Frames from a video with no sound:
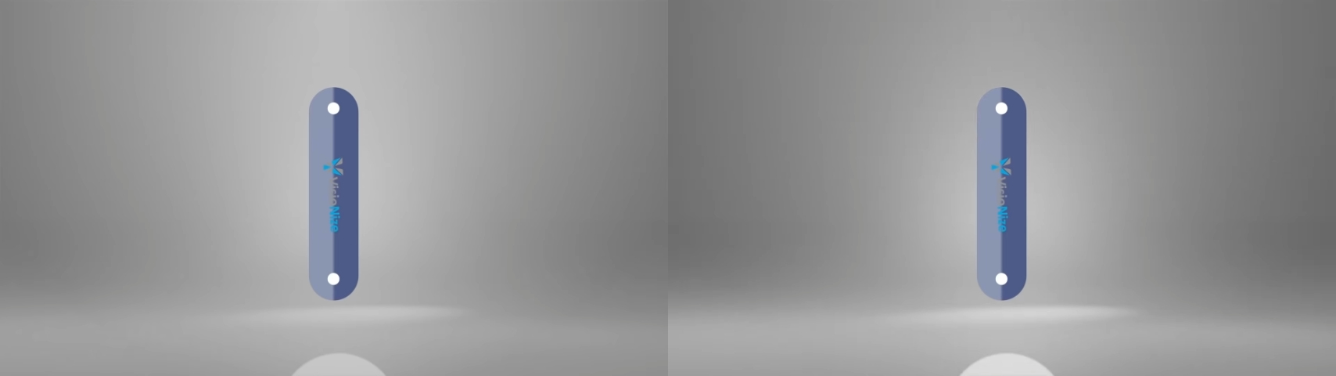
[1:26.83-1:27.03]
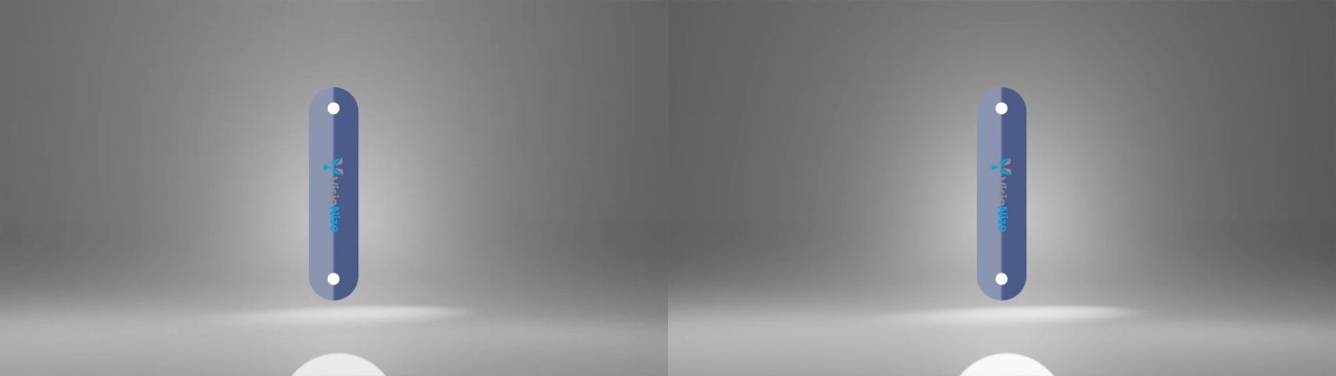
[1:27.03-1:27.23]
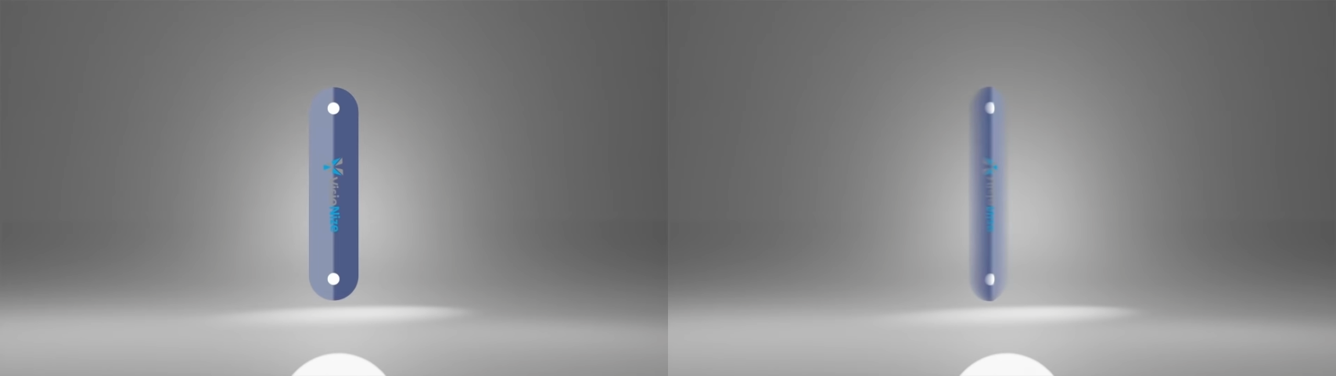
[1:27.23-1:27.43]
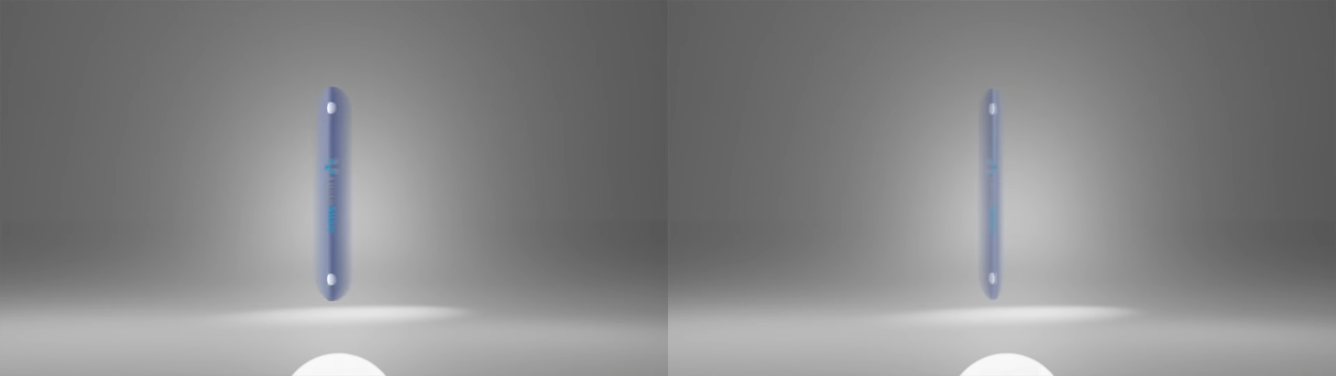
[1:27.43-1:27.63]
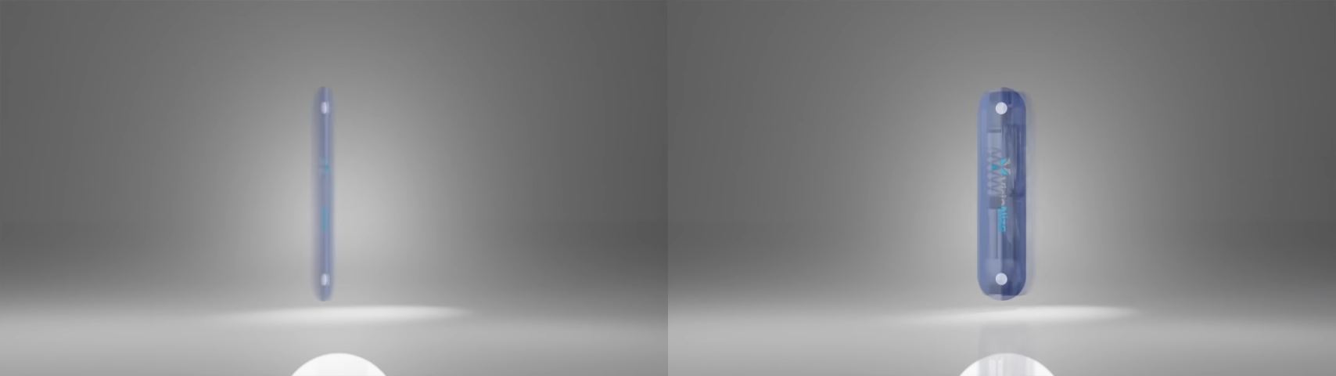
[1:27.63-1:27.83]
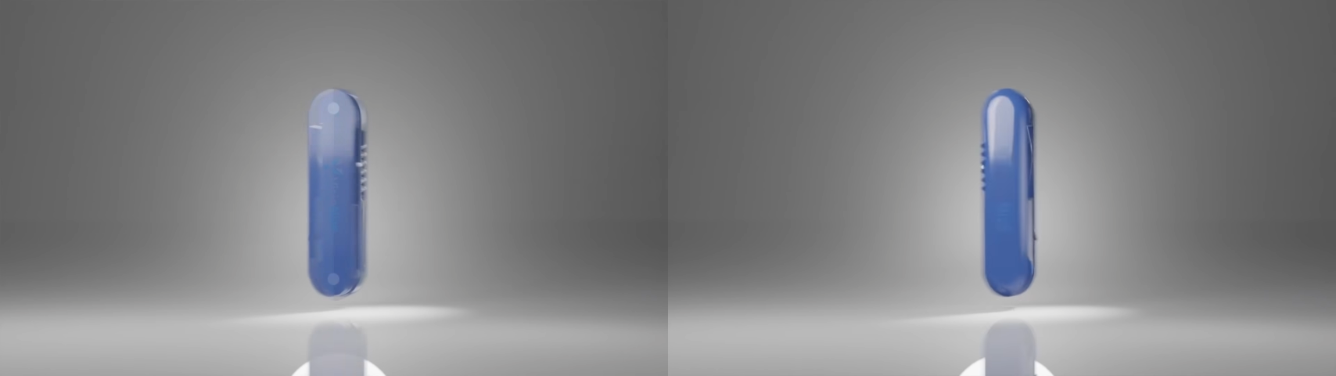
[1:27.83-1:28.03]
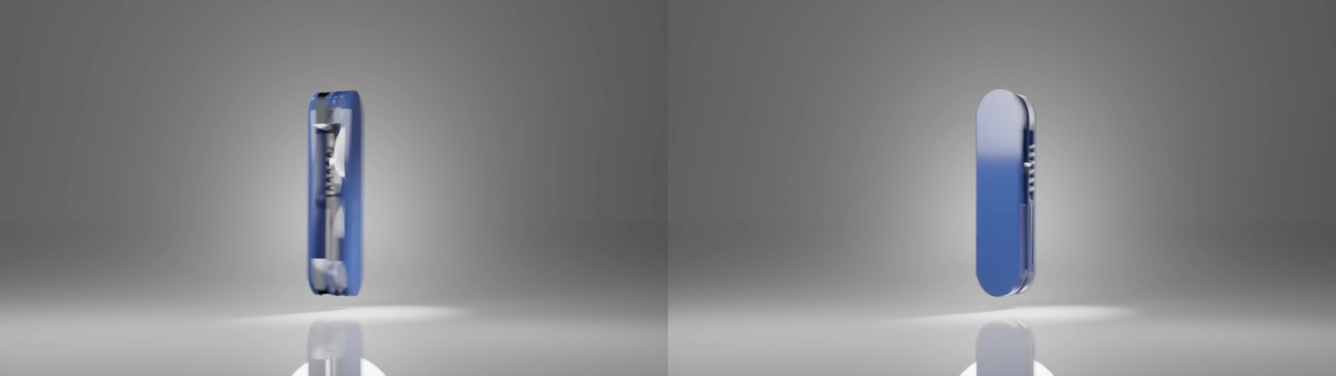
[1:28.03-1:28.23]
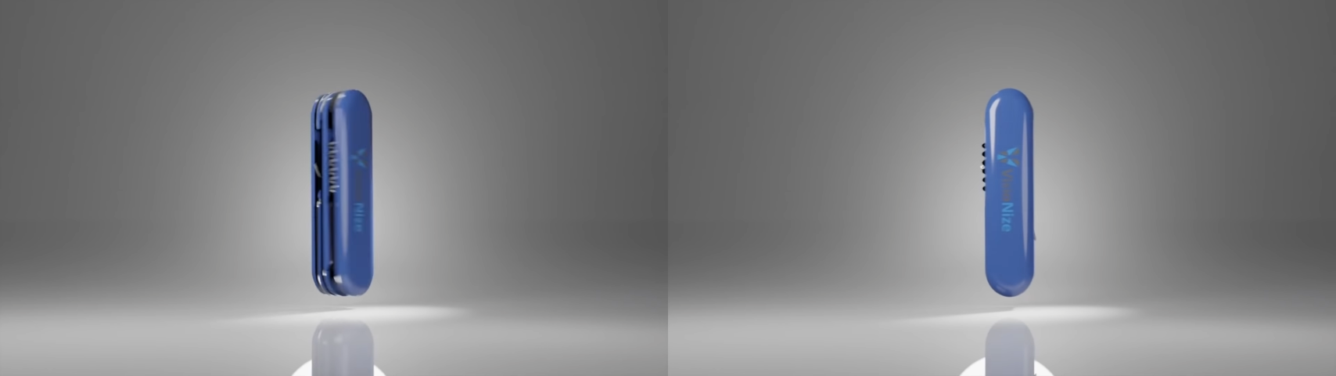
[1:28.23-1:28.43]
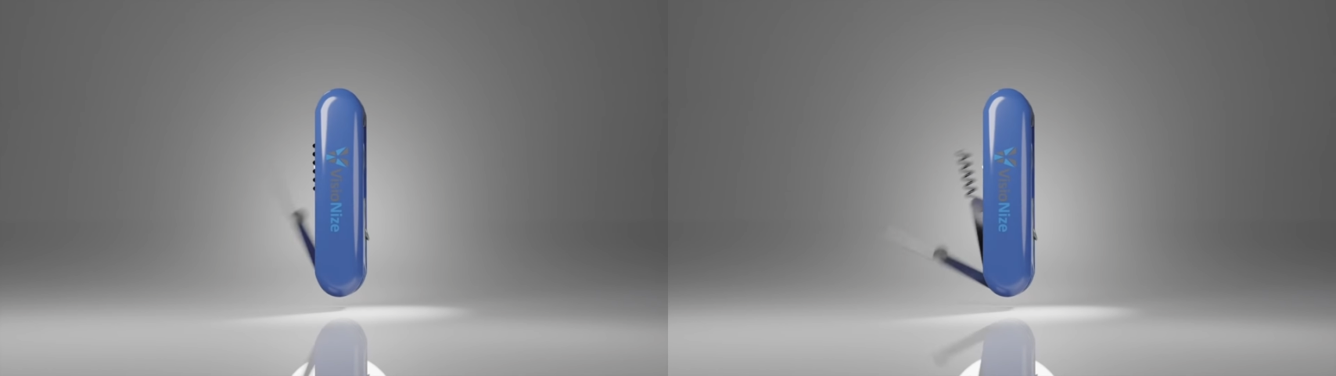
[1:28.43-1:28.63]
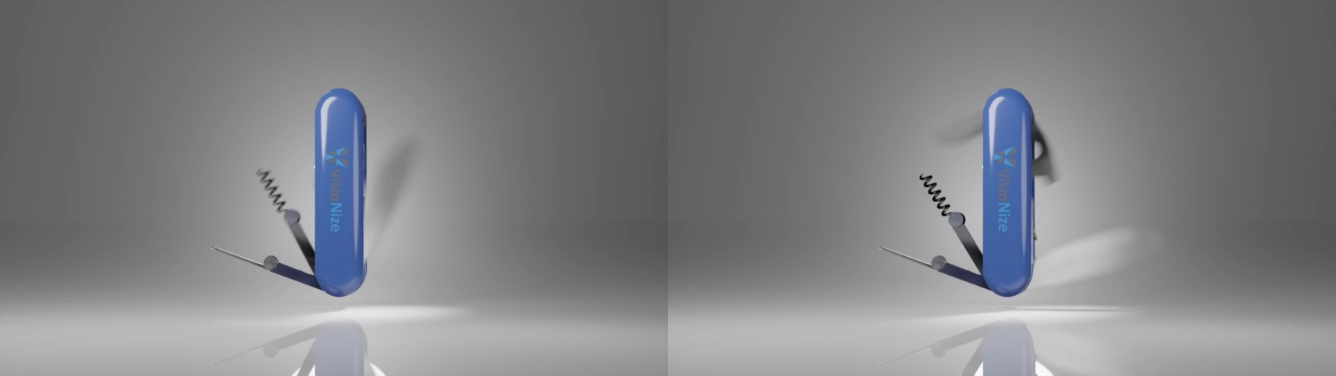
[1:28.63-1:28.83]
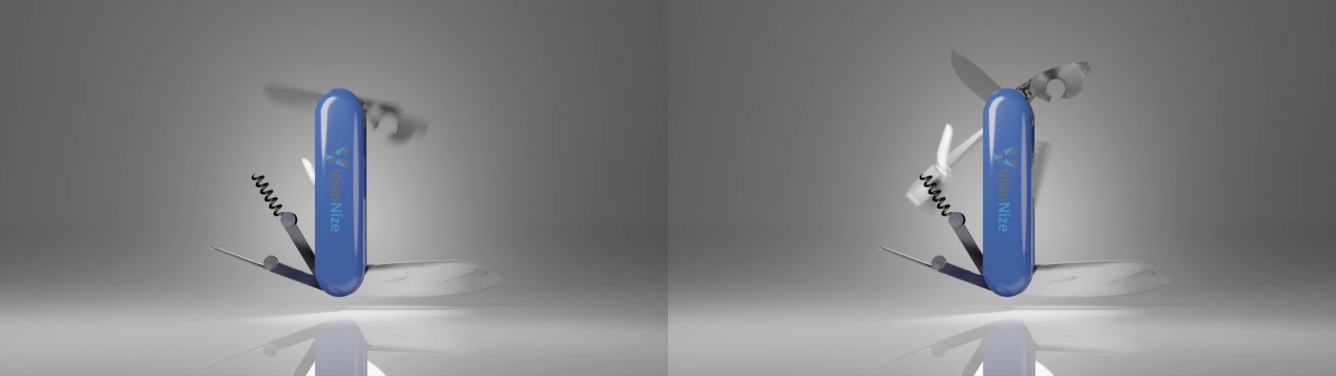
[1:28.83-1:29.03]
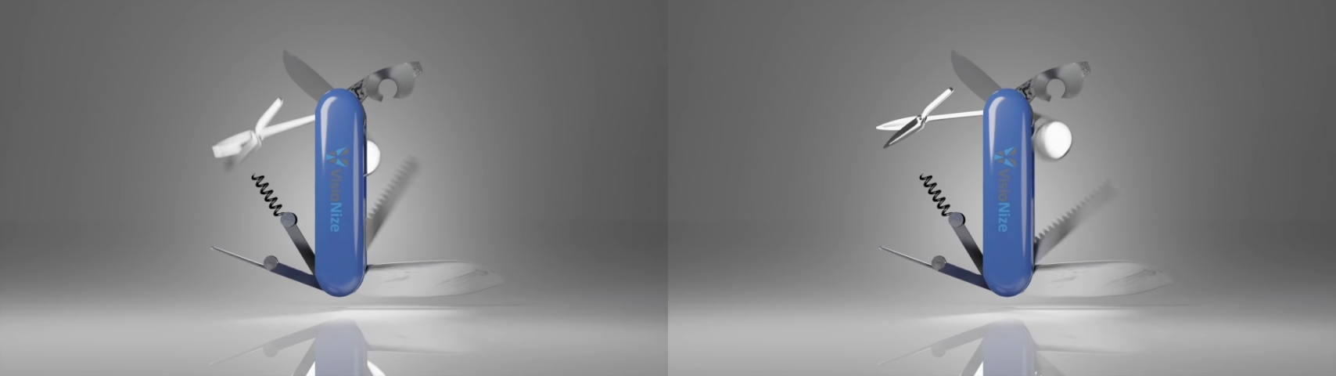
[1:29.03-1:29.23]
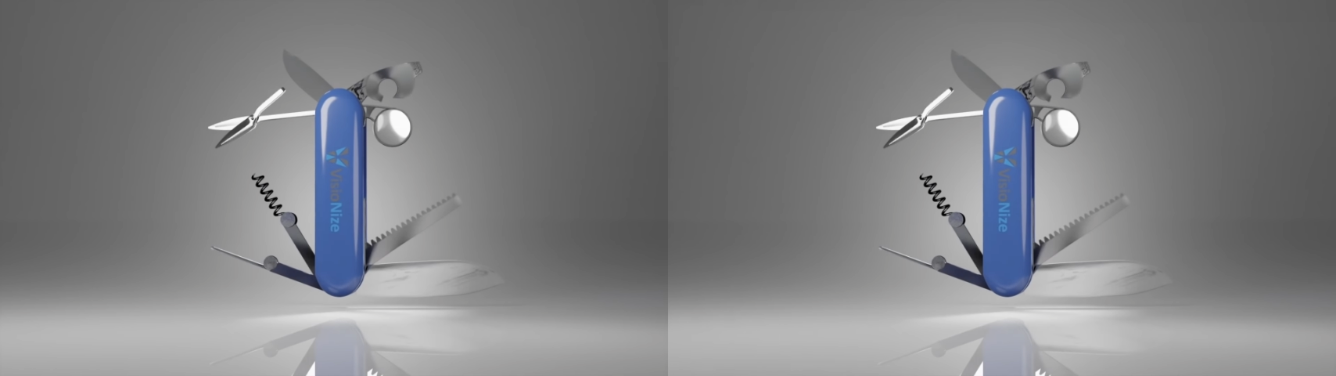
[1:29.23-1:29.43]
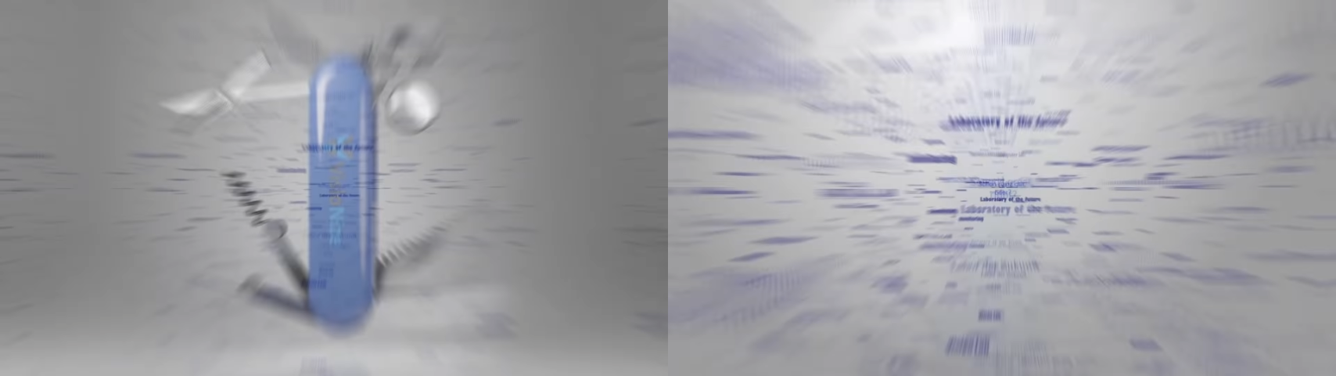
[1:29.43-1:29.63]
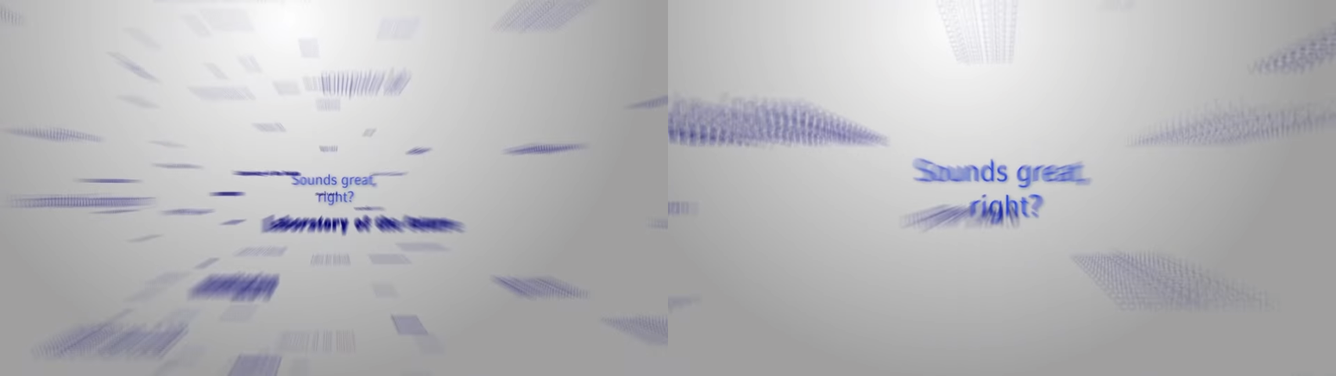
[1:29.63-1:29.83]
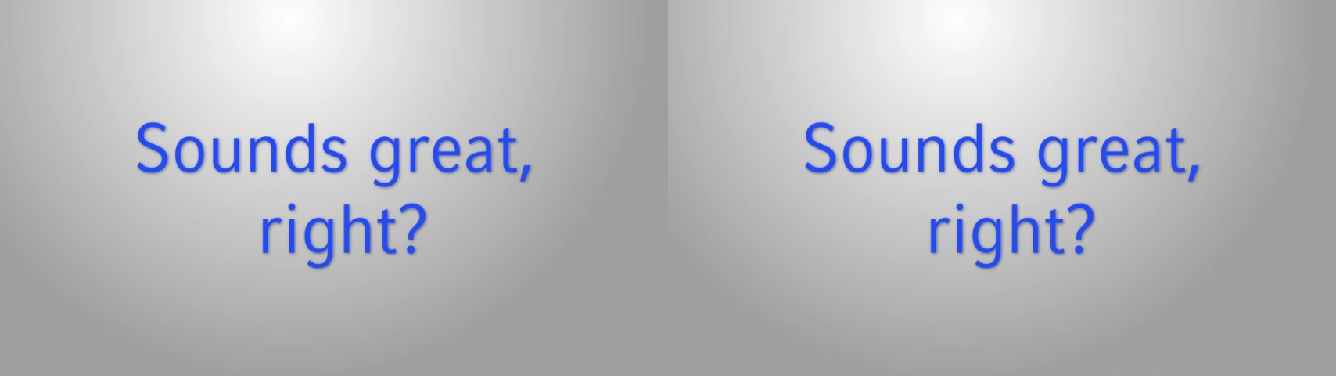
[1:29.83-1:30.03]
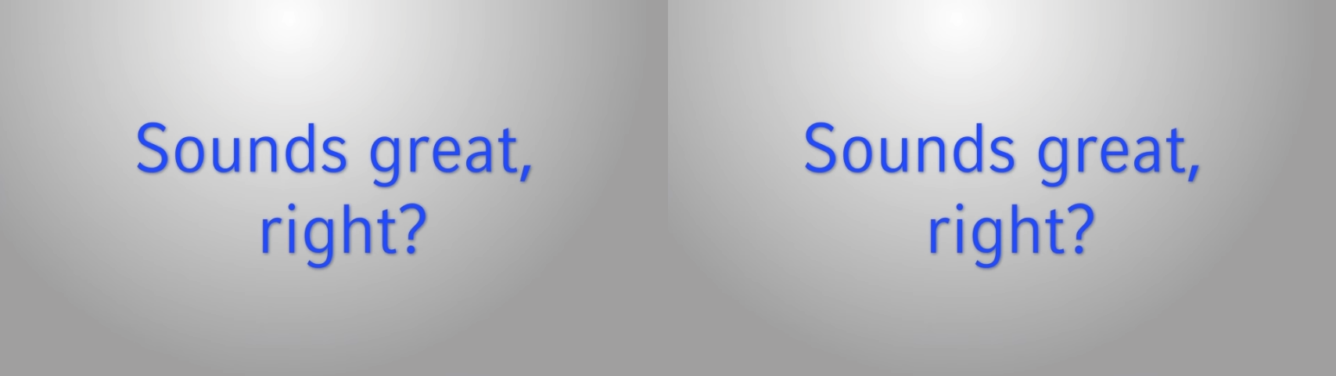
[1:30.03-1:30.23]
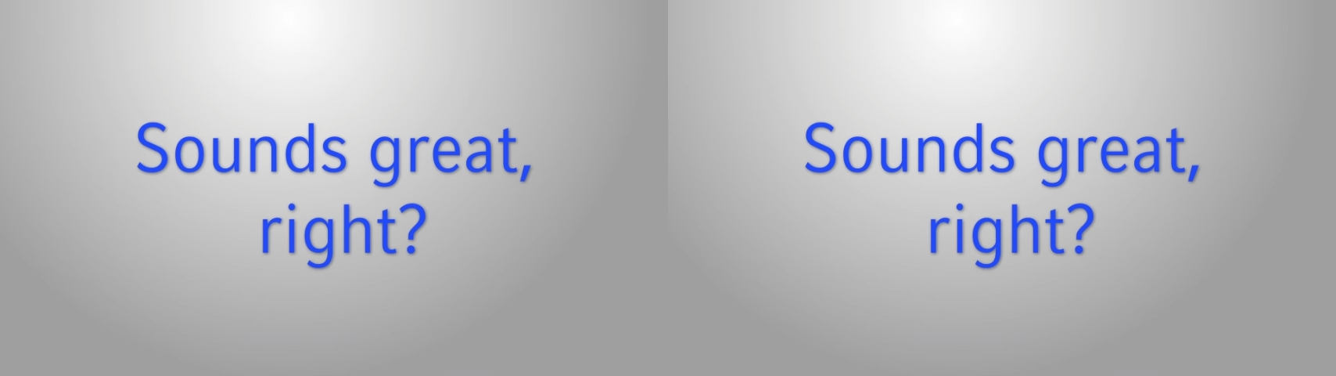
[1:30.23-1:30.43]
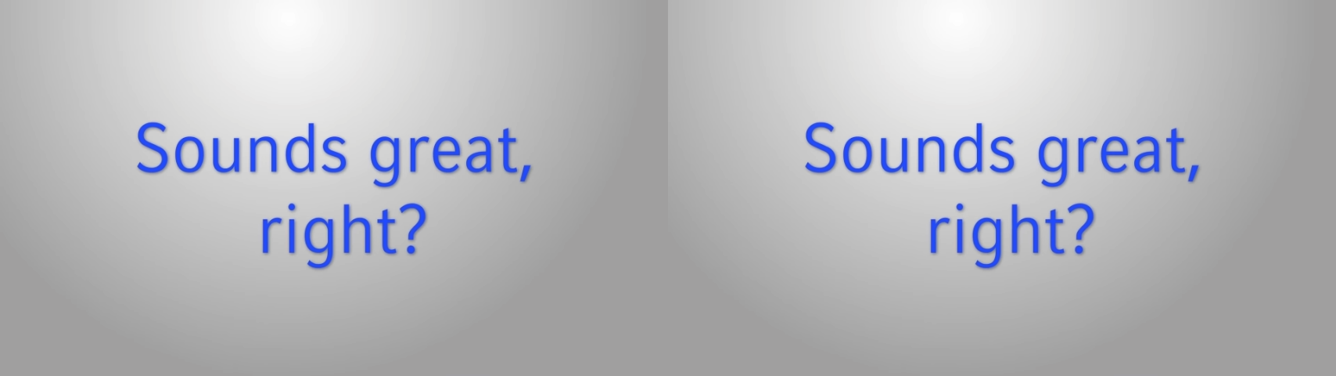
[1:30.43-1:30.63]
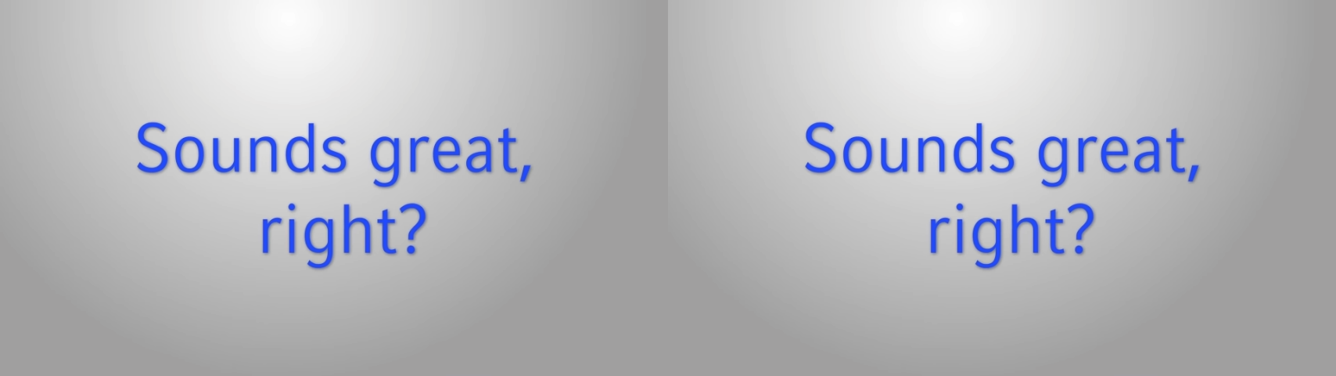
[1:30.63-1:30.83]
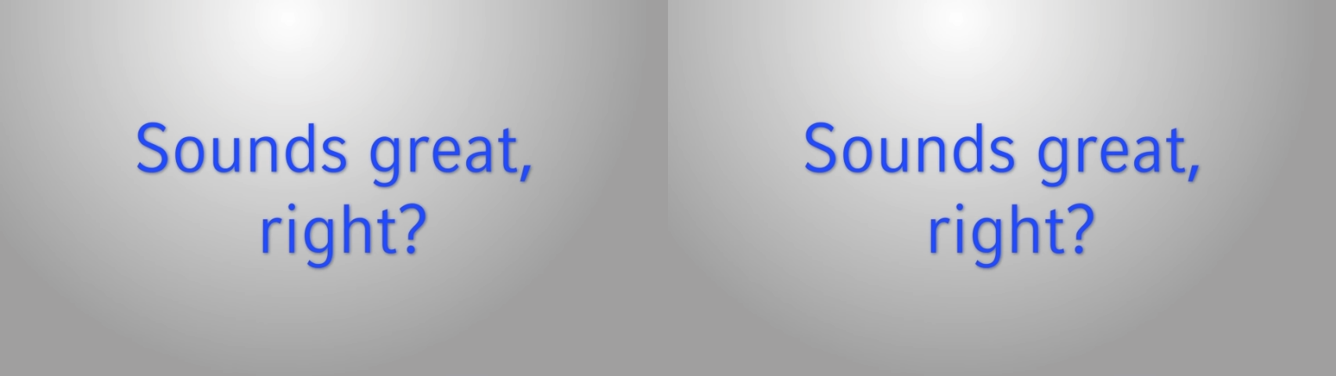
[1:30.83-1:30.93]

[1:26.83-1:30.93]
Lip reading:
No face is visible, so there are no lips to read.